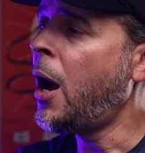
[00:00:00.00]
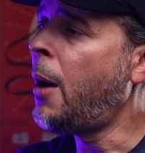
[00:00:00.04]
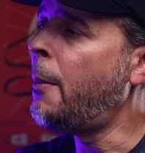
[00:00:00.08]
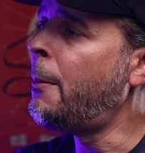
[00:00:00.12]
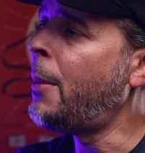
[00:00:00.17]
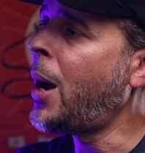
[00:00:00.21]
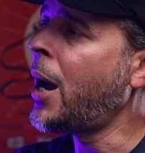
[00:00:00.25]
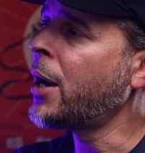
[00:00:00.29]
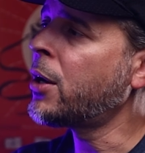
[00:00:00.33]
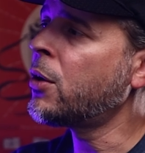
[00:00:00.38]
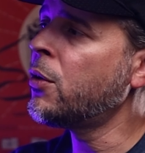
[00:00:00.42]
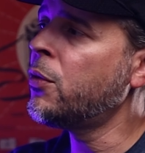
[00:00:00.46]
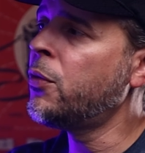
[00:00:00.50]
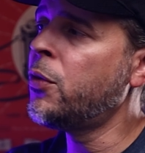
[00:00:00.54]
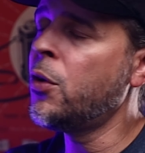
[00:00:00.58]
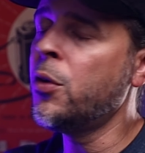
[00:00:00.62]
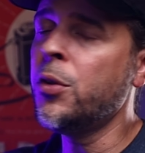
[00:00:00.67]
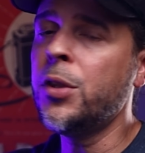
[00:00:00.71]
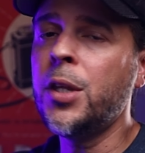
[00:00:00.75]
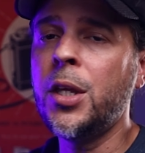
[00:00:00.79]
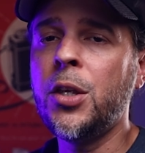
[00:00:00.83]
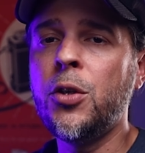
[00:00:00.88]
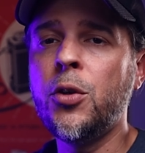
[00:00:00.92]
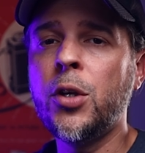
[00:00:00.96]
a
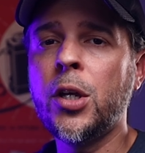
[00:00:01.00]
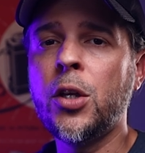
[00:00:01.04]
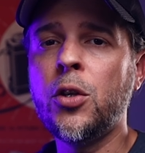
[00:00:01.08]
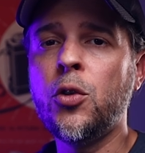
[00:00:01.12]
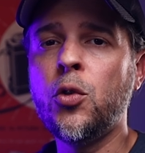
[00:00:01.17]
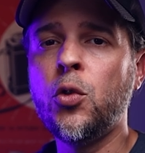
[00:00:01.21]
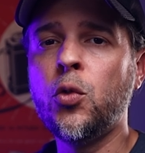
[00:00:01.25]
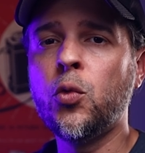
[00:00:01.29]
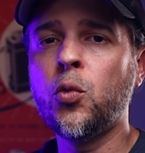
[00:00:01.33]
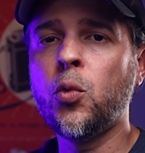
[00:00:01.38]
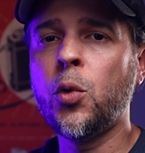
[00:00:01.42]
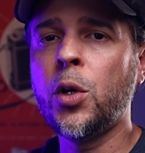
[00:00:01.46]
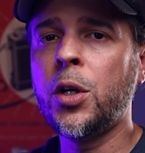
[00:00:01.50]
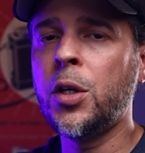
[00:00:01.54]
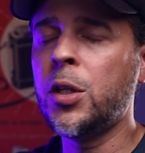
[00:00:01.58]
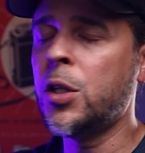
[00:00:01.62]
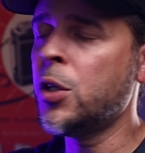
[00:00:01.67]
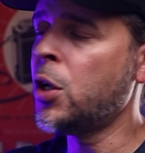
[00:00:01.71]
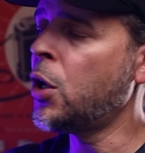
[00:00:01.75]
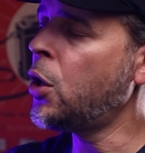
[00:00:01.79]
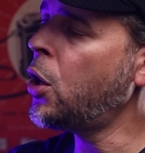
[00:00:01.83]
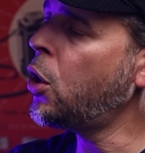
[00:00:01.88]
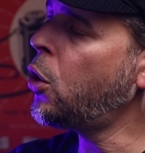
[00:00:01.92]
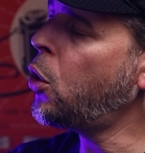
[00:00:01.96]
microphone, then you can use one of
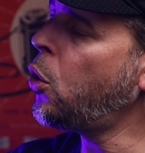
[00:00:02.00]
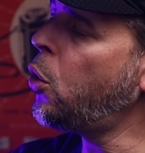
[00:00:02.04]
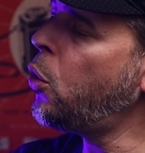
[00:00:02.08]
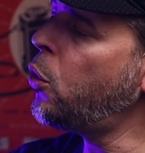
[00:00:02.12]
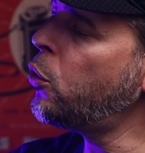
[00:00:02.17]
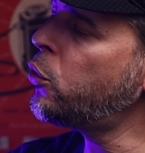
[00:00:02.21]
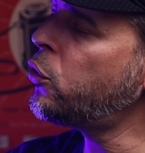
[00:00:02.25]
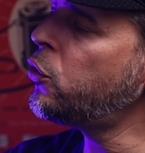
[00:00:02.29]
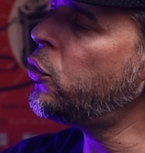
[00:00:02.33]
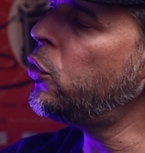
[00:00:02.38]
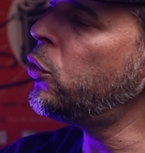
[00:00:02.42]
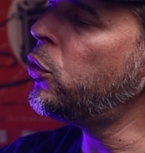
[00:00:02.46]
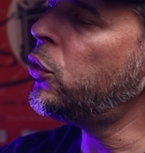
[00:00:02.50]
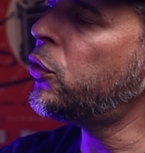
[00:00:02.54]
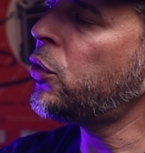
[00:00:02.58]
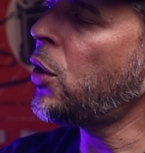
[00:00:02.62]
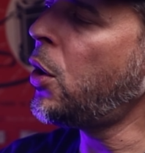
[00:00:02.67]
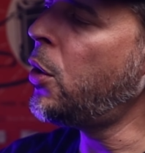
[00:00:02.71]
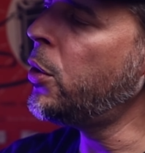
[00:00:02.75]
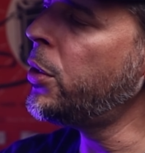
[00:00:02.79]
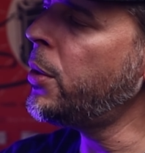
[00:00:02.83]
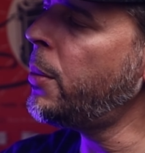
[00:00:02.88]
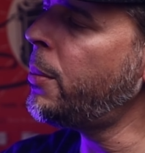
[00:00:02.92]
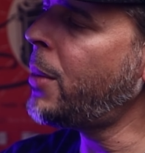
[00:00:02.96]
the cold shoots
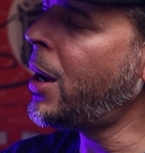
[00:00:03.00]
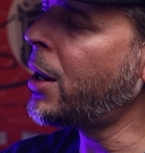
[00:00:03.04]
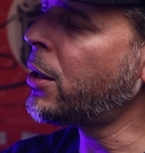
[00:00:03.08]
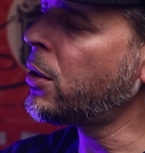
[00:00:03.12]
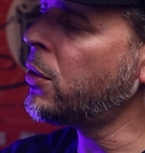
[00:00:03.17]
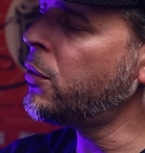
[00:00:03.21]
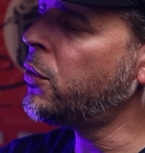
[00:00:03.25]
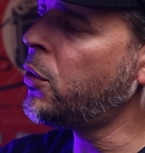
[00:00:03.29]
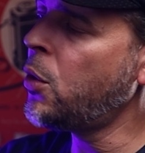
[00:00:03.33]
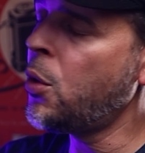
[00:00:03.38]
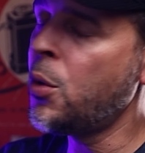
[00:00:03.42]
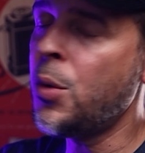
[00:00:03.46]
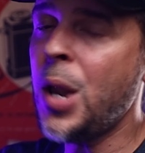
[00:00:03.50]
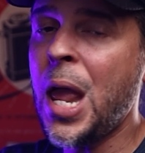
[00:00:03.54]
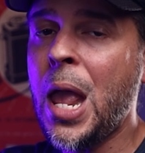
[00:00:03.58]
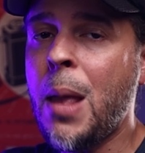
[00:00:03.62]
on the microphone